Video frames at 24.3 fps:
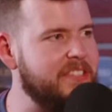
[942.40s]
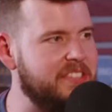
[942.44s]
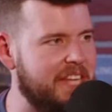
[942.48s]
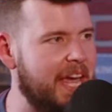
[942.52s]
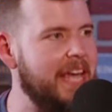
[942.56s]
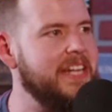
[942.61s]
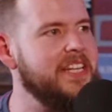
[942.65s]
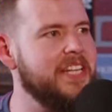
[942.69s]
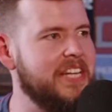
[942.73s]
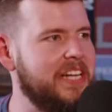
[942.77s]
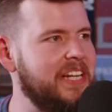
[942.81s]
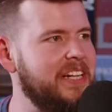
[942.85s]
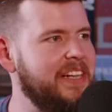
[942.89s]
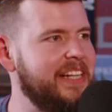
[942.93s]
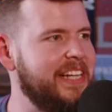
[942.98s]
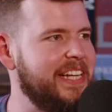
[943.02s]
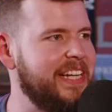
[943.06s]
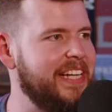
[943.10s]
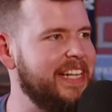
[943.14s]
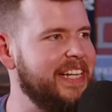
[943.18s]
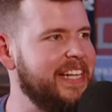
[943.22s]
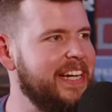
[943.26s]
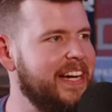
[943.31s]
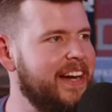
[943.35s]

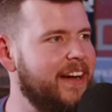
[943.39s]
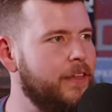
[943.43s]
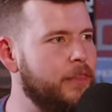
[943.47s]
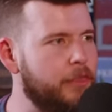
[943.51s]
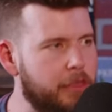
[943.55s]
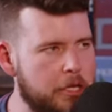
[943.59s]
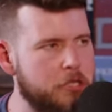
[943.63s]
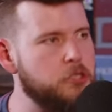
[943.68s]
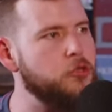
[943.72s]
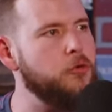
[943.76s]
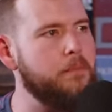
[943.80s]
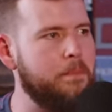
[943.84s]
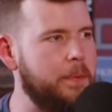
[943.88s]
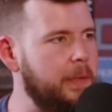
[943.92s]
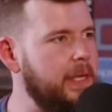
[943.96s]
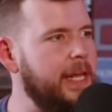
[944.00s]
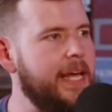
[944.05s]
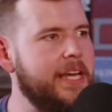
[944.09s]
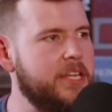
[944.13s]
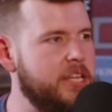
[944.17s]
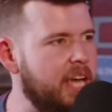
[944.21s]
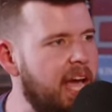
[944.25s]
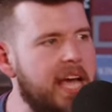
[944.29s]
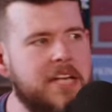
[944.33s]
technically, this will play
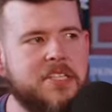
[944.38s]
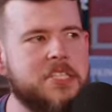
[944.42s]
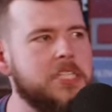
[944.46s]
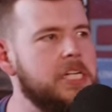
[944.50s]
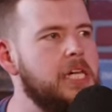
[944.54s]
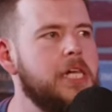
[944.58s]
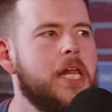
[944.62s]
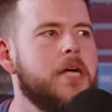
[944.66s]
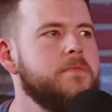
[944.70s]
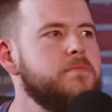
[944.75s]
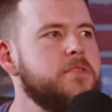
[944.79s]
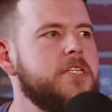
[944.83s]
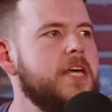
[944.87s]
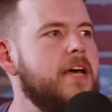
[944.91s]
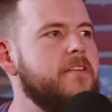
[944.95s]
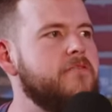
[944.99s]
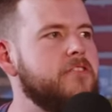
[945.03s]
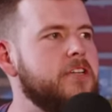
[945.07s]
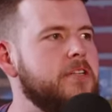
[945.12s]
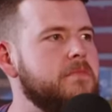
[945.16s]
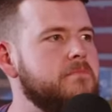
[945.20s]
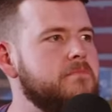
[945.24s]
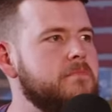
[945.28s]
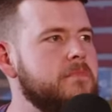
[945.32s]
your S Club
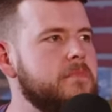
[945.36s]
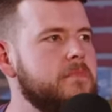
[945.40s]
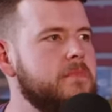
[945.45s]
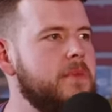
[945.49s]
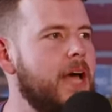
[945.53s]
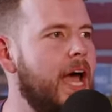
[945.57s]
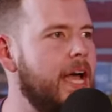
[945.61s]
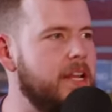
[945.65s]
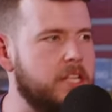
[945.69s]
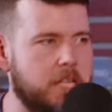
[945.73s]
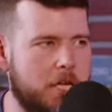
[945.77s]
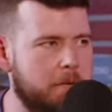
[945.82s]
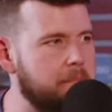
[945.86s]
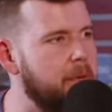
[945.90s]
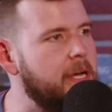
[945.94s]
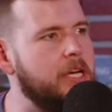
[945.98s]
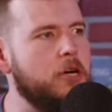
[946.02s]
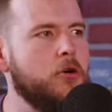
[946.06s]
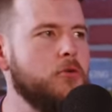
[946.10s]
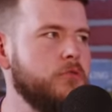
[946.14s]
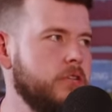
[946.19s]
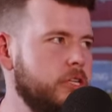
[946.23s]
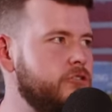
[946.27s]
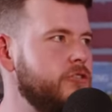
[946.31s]
Seven, and you can make
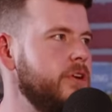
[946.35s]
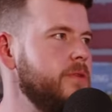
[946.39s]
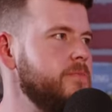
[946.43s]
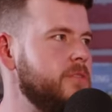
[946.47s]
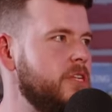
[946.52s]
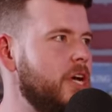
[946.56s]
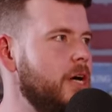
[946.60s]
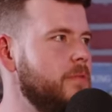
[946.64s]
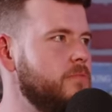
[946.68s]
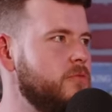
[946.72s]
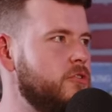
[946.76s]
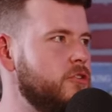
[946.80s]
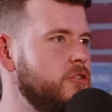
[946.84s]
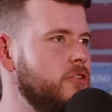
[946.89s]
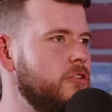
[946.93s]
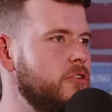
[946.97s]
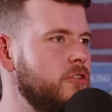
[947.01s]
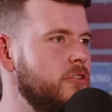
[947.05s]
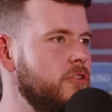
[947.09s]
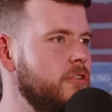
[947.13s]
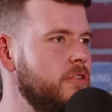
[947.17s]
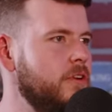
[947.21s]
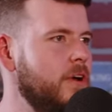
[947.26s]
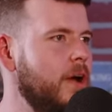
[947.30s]
all your dreams come true.
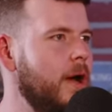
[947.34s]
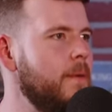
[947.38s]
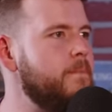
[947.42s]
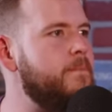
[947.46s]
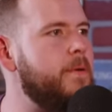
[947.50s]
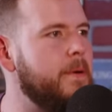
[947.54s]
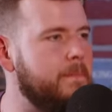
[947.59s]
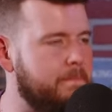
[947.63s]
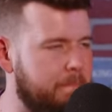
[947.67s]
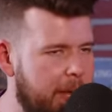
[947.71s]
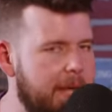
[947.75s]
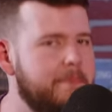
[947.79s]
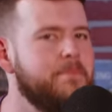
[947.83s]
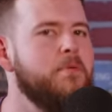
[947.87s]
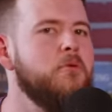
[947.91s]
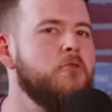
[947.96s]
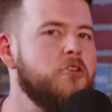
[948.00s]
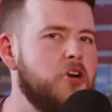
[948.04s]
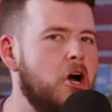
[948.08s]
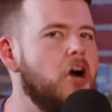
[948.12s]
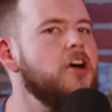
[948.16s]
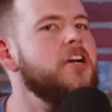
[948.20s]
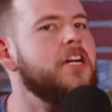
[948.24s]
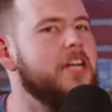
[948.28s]
But people
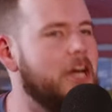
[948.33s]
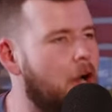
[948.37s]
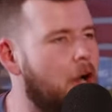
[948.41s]
got an